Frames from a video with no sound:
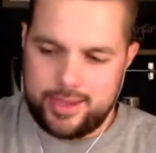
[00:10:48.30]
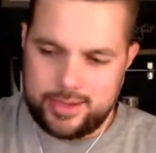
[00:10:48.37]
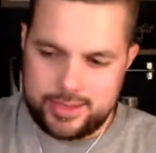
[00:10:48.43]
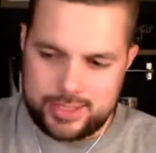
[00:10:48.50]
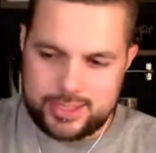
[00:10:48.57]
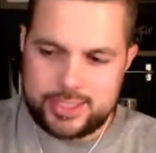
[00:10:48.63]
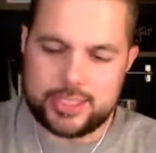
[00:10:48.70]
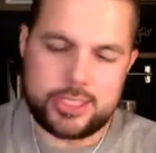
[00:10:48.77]

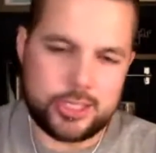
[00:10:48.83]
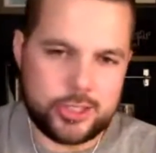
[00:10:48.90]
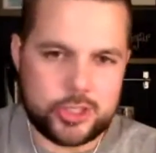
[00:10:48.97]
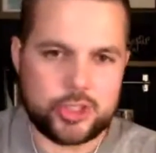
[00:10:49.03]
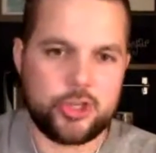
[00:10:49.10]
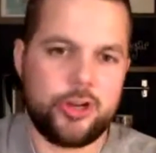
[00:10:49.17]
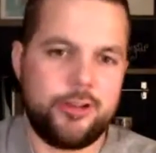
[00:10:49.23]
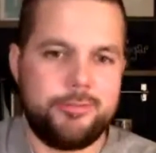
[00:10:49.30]
Decisions
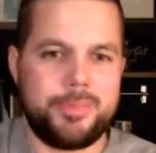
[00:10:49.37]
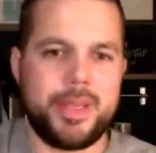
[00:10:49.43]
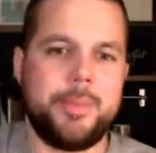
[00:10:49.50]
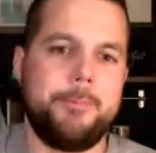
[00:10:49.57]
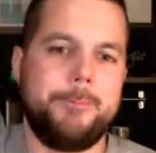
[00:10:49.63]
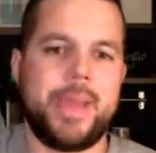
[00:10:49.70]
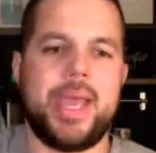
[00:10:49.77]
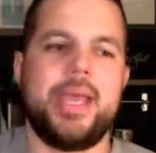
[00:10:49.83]
should have been
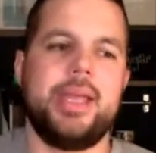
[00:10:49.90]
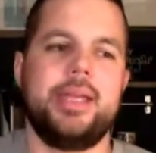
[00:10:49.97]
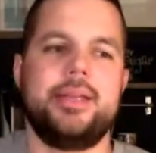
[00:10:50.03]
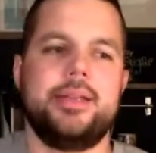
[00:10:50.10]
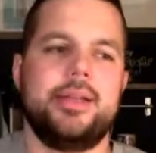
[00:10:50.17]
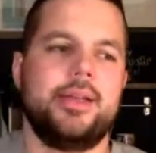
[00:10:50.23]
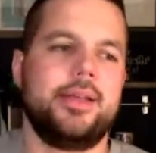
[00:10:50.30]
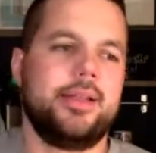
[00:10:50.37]
made
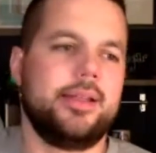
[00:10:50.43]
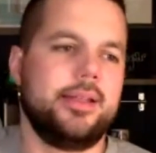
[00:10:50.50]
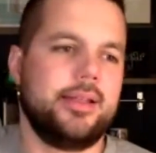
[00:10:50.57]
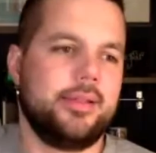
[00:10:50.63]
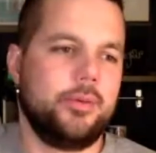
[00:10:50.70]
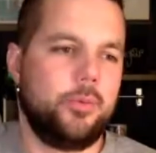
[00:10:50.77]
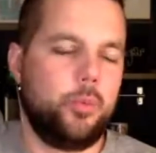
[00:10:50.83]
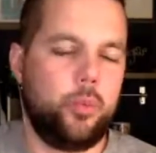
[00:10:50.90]

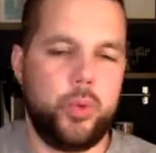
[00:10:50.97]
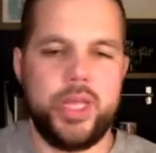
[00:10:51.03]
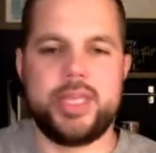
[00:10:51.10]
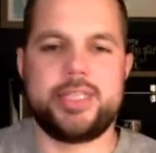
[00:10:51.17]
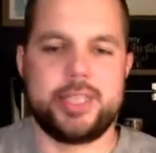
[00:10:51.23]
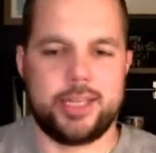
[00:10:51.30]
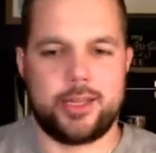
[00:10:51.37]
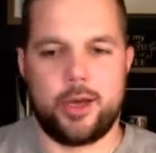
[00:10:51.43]

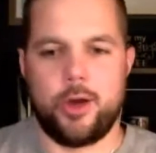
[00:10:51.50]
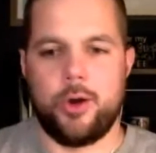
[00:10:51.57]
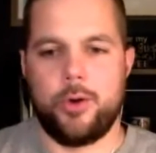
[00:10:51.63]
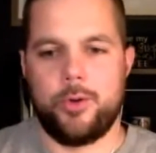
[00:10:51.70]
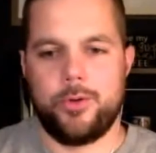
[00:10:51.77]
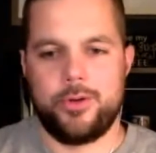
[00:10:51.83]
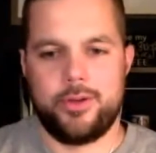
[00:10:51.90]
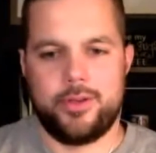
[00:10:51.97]
weeks
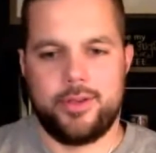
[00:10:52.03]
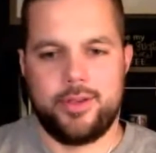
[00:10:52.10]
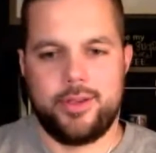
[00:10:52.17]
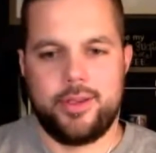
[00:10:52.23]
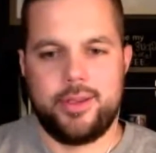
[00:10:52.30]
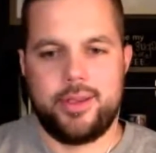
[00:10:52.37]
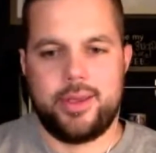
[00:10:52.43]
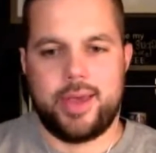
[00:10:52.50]
ago.
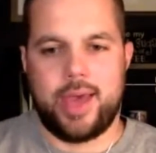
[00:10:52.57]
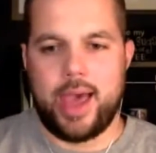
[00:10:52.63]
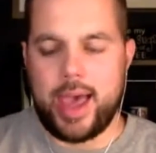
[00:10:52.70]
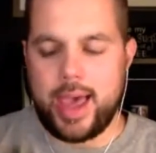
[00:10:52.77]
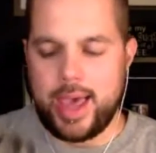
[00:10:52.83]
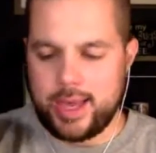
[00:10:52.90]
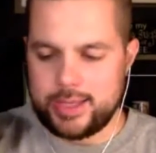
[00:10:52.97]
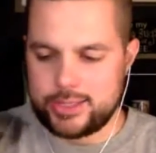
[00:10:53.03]

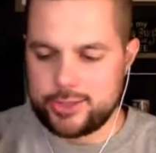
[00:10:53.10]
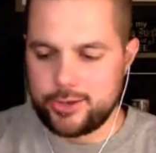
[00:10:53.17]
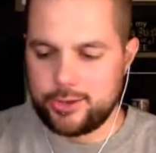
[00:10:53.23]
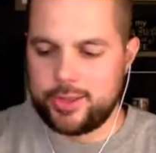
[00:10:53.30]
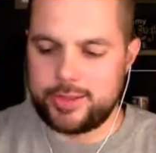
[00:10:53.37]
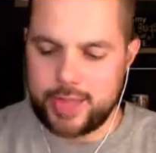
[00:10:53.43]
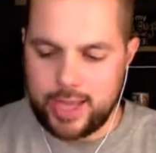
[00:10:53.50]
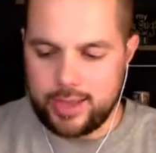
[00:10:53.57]
And so
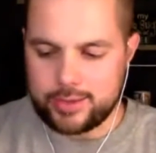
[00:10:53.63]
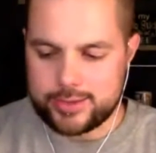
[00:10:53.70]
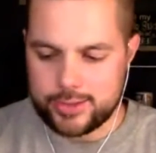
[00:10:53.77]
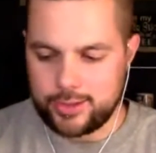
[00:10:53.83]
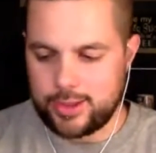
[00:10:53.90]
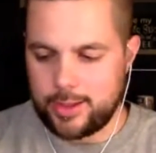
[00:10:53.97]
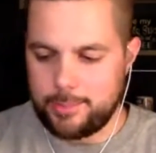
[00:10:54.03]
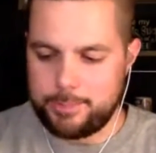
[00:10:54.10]
that
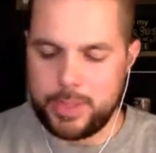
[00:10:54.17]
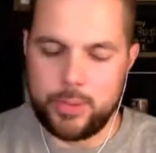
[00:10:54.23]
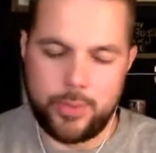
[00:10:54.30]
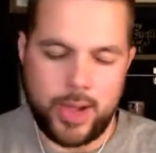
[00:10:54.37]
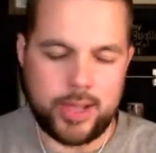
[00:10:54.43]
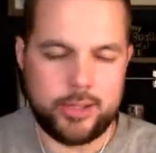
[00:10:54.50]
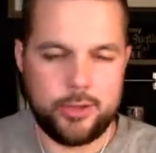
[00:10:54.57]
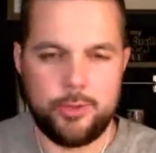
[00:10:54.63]

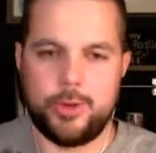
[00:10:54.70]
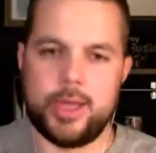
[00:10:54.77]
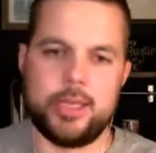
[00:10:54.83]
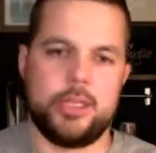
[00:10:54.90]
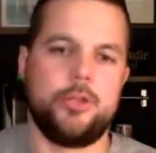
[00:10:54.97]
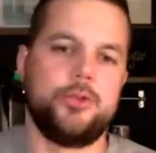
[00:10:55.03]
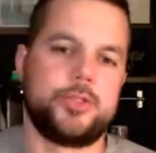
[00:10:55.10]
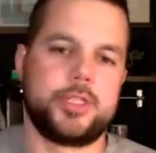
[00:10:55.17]
BYU and
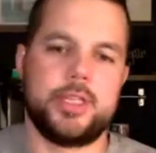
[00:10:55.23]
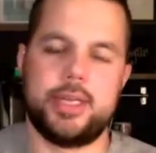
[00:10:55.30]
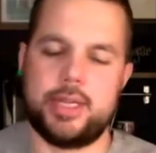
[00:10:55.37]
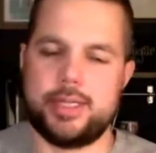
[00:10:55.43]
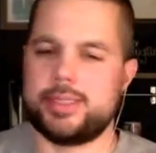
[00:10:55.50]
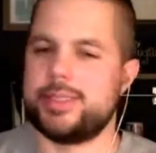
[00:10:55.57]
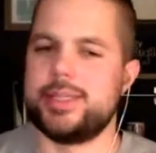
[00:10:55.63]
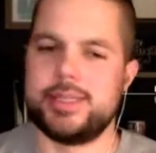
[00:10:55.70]
Houston
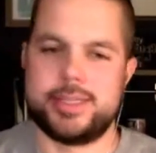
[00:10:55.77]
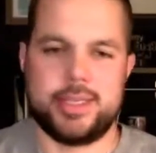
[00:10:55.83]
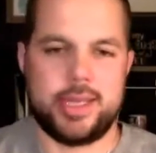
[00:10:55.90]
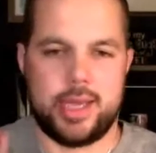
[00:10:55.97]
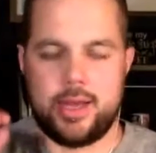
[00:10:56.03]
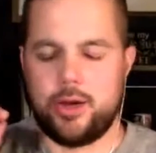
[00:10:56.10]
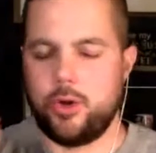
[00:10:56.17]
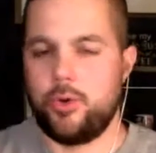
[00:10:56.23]
and Cincy
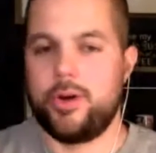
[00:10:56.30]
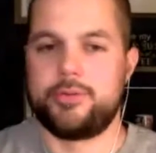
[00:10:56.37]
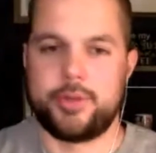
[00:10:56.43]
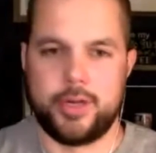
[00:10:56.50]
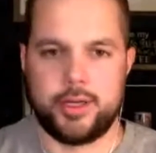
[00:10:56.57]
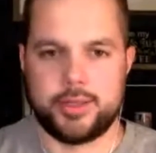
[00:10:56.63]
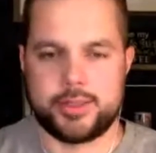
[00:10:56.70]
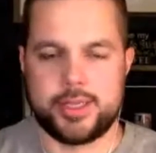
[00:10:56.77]
and whoever
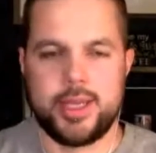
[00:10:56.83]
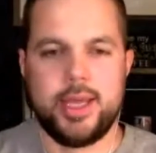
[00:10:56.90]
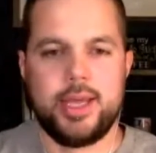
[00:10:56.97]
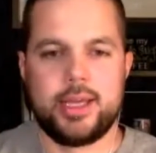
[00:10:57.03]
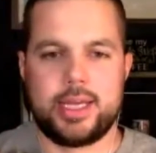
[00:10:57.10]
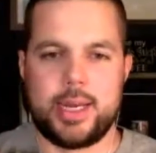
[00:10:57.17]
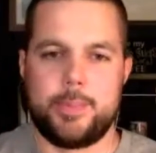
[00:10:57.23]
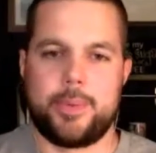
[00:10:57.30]
else
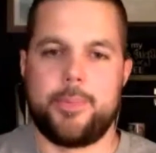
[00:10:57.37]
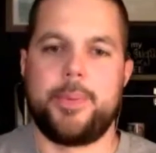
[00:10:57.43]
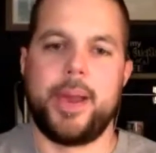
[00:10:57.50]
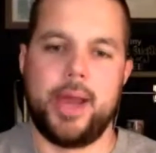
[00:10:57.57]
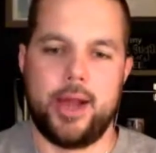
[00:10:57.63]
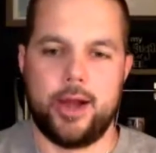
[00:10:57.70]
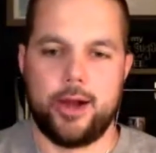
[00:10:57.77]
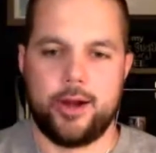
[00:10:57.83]
can
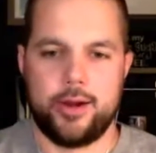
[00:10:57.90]
prepare.